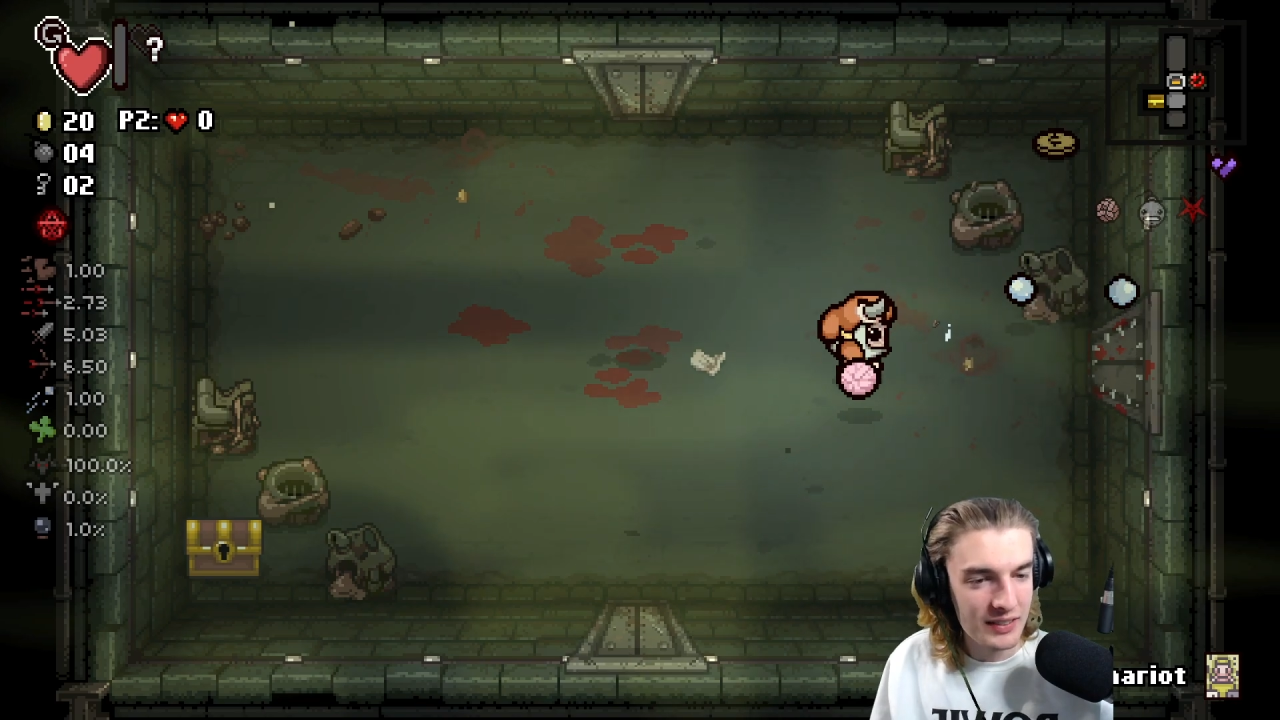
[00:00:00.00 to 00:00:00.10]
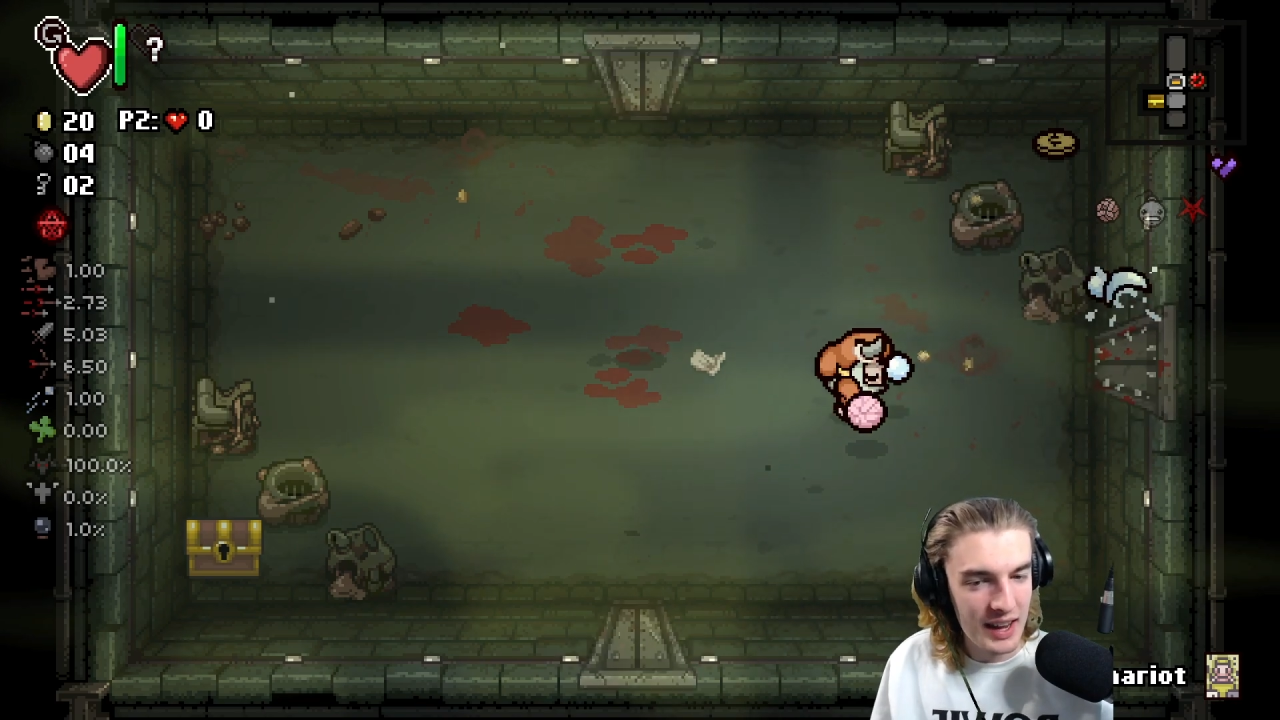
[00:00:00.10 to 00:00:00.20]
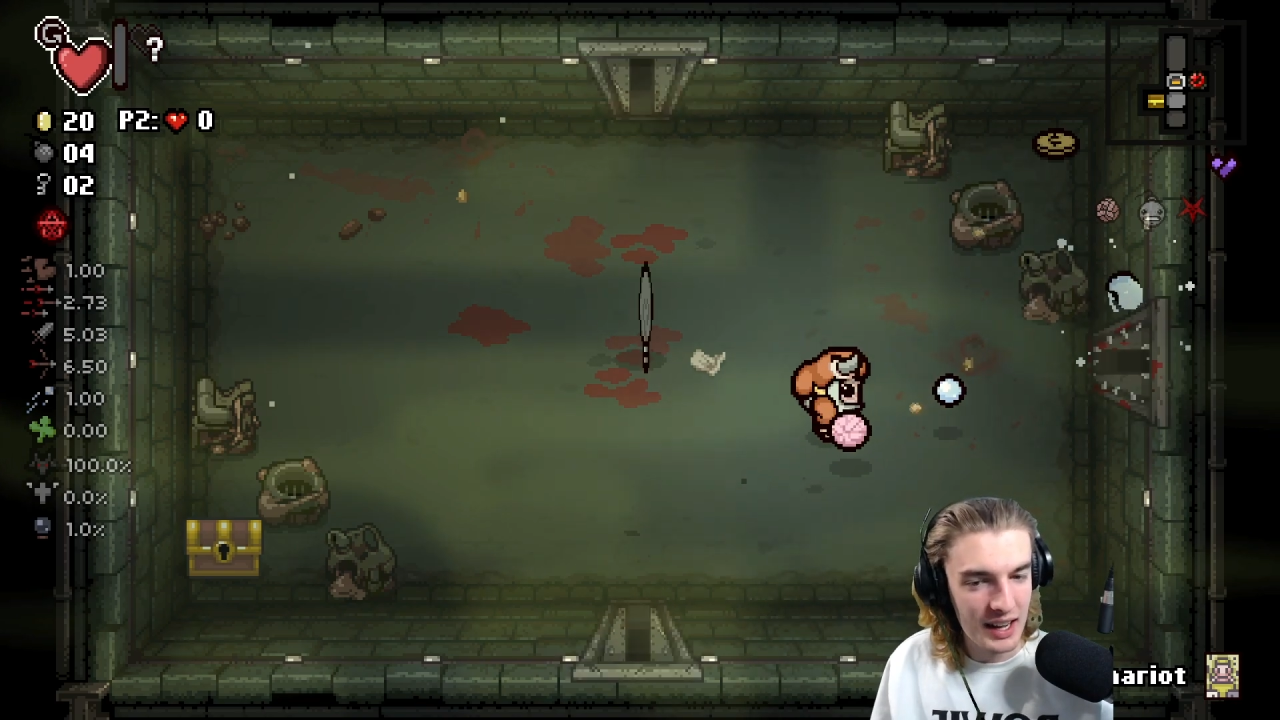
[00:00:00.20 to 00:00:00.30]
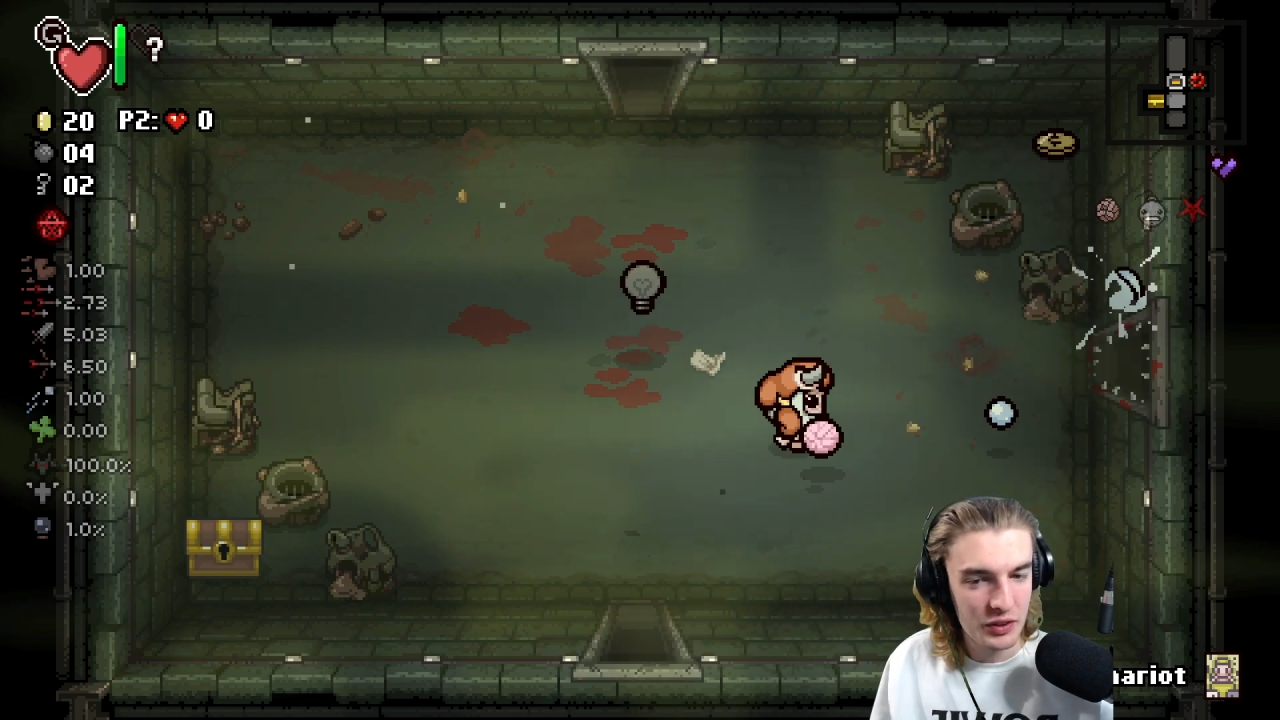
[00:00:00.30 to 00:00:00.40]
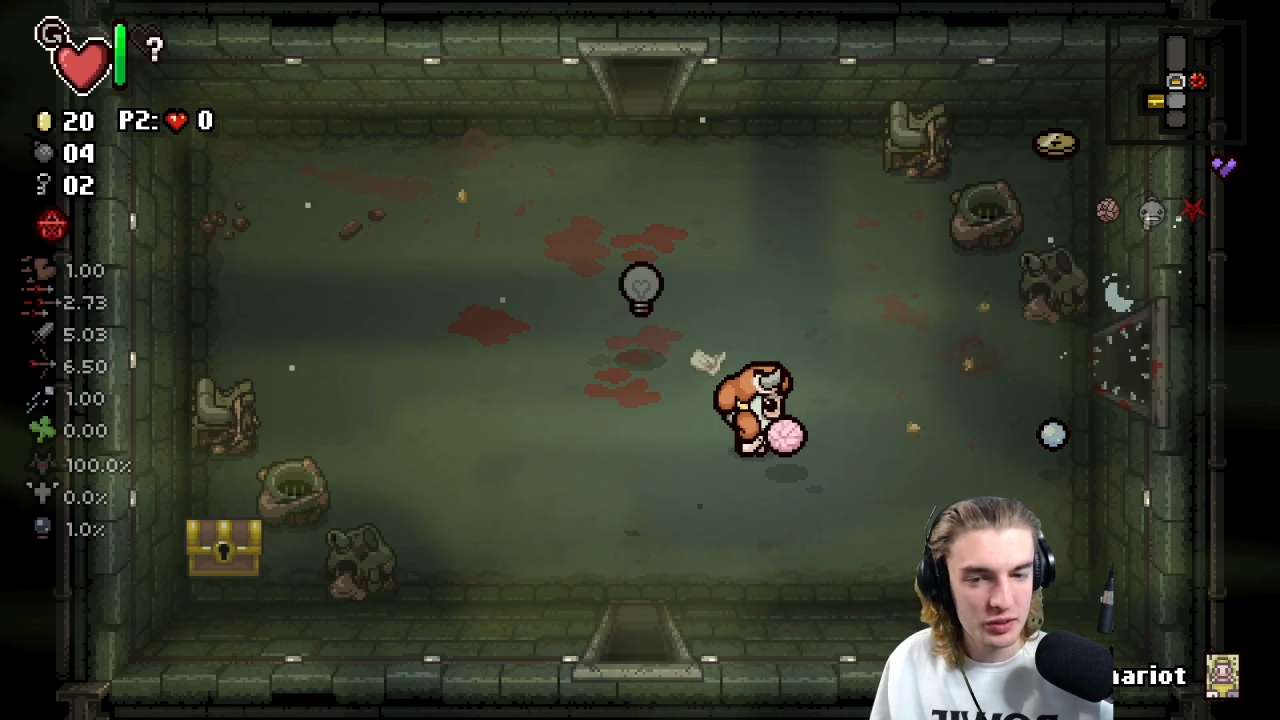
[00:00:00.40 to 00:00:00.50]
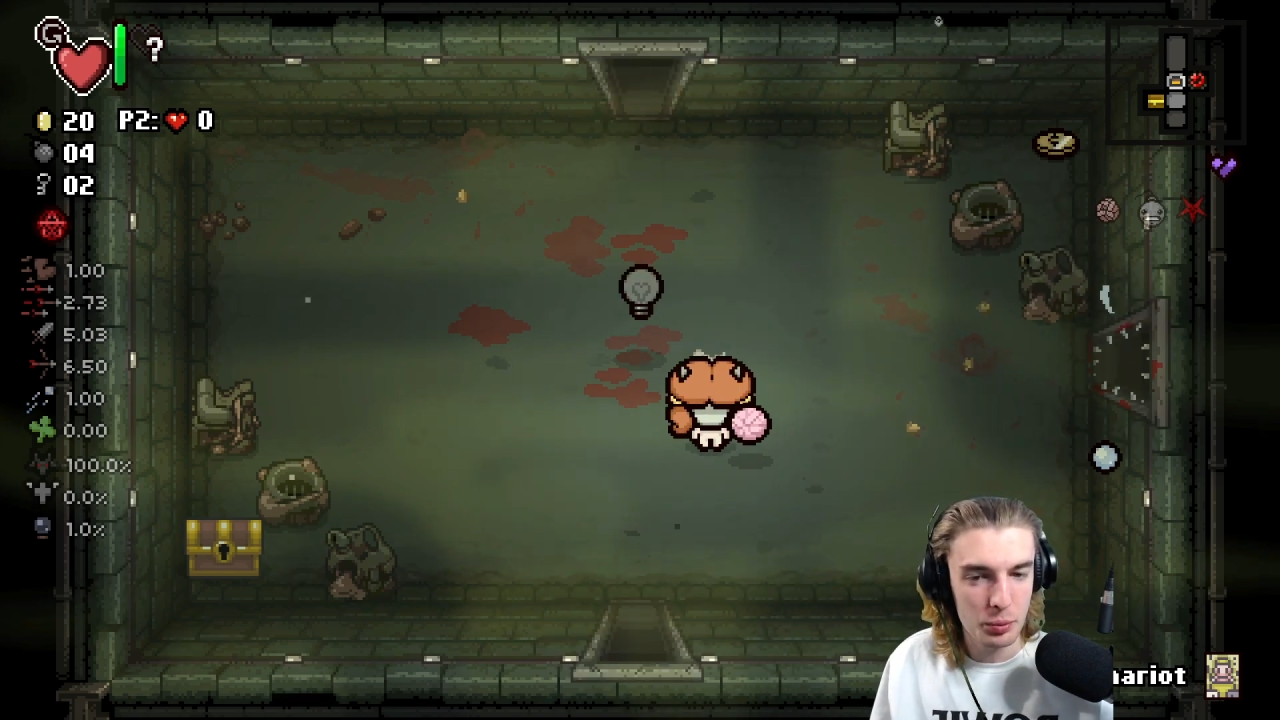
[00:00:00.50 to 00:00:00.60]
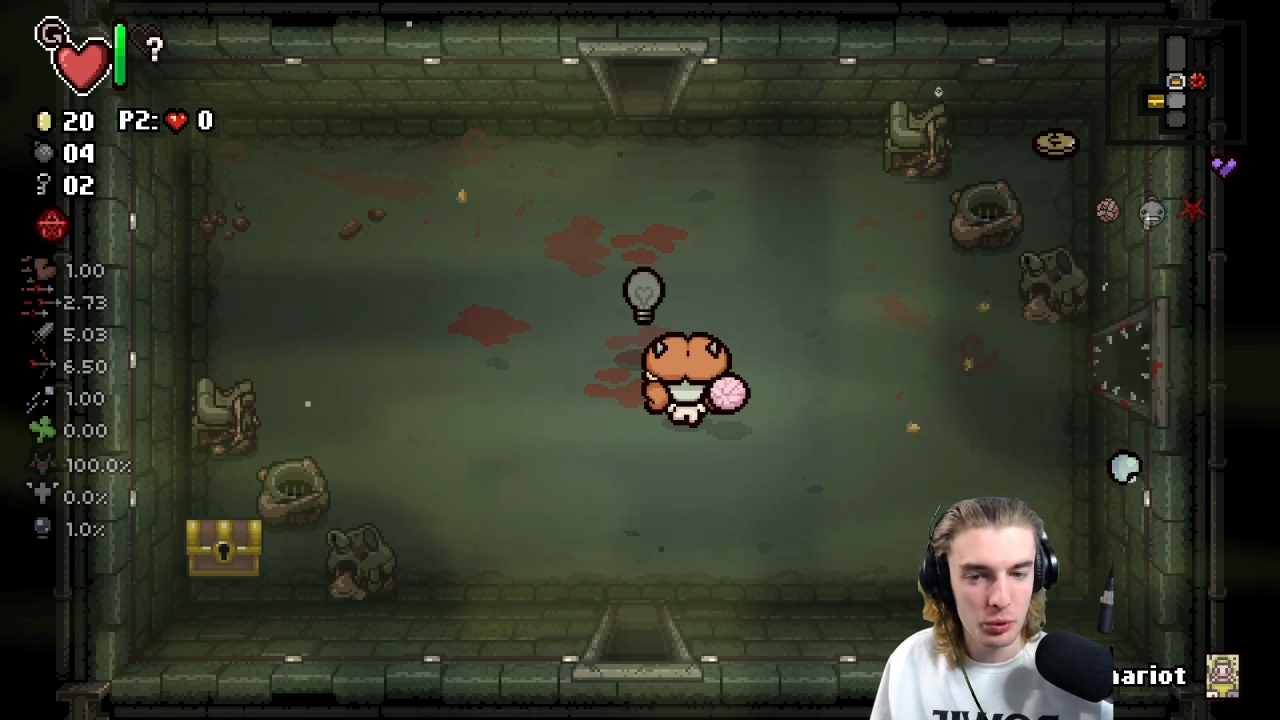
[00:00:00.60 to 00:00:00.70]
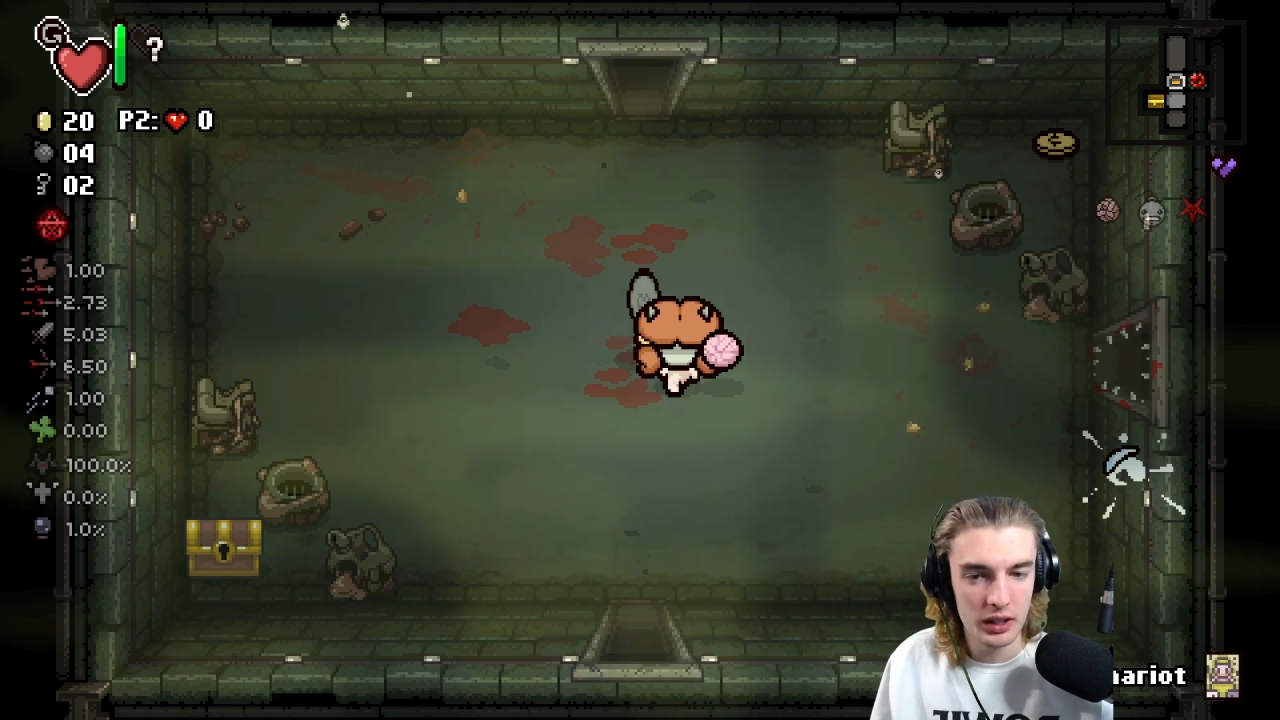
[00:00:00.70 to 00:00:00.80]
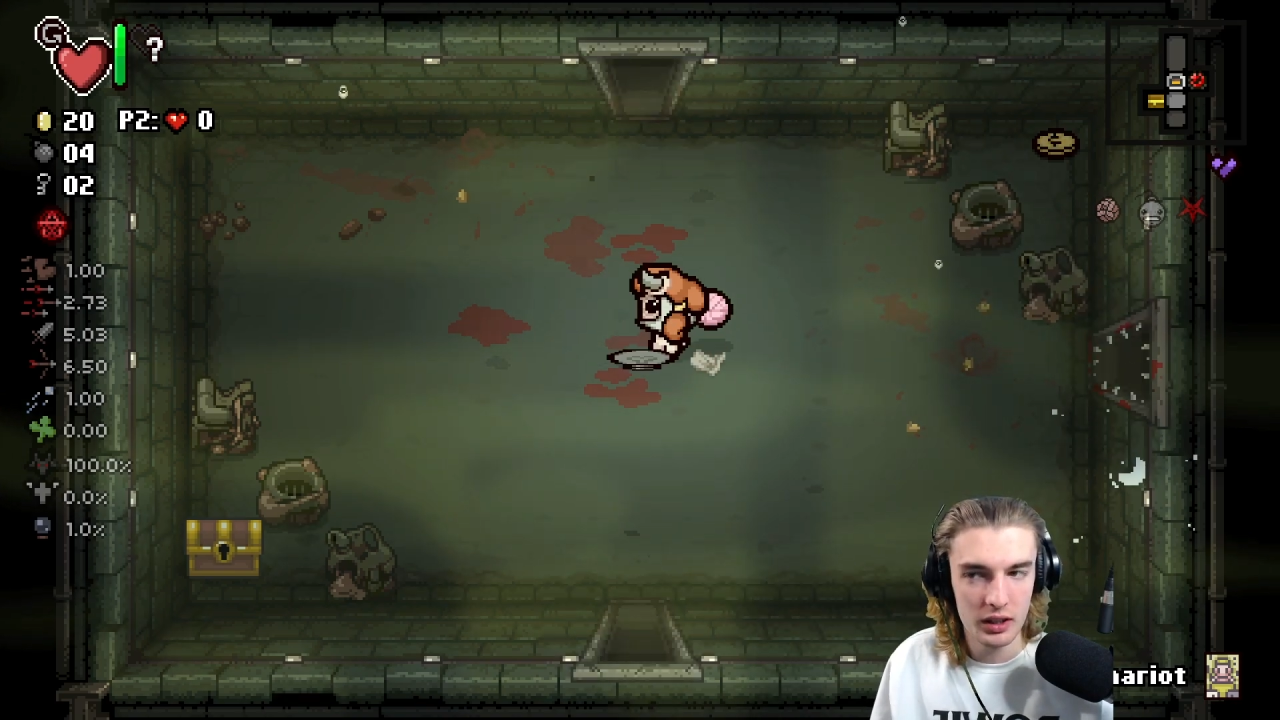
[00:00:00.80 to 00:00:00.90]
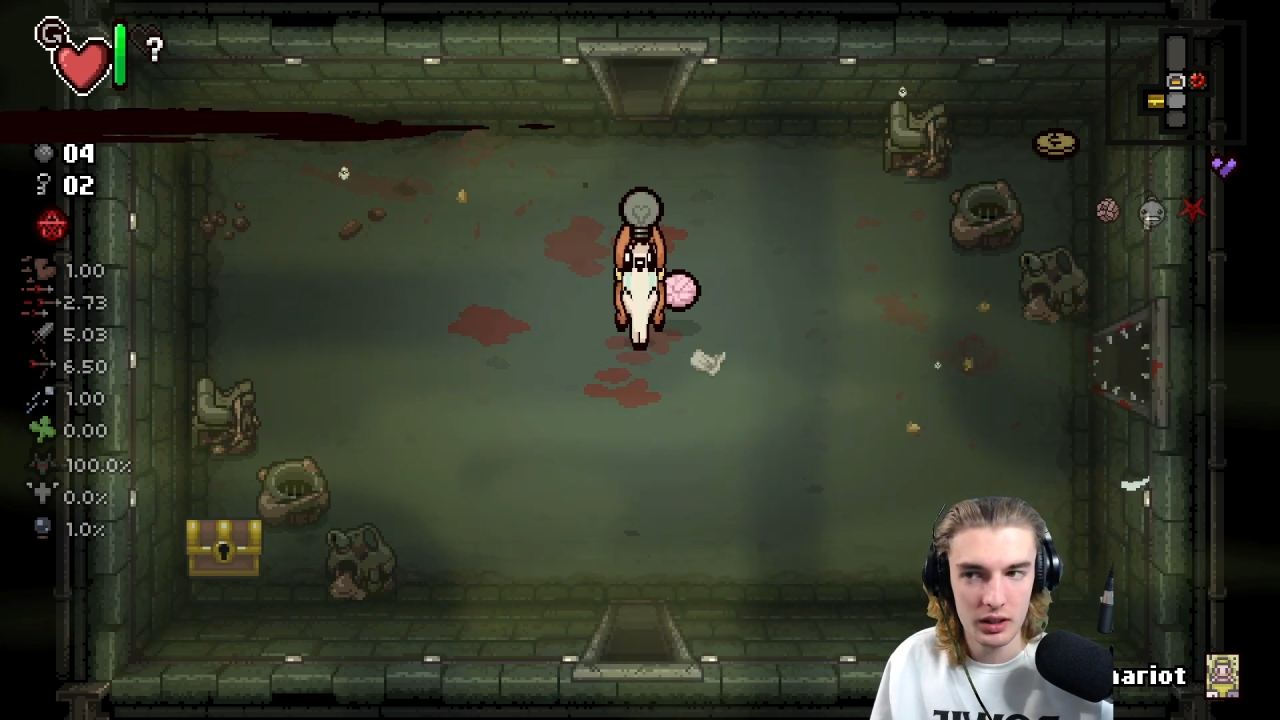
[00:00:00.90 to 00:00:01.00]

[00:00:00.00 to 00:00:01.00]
that at this point.